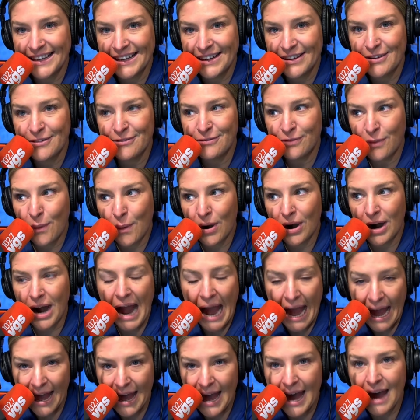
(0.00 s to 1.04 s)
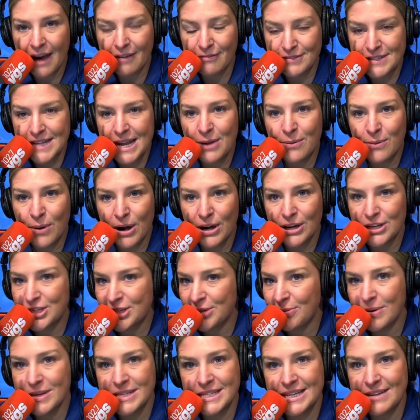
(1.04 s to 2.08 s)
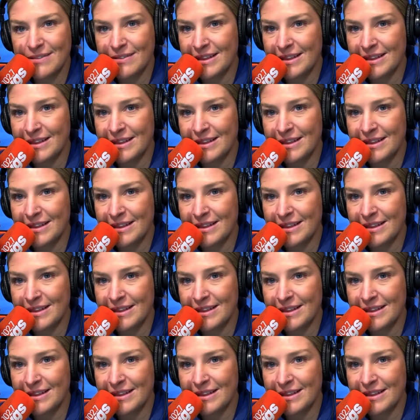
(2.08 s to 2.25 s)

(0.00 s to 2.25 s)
for a half day work. She wasn't even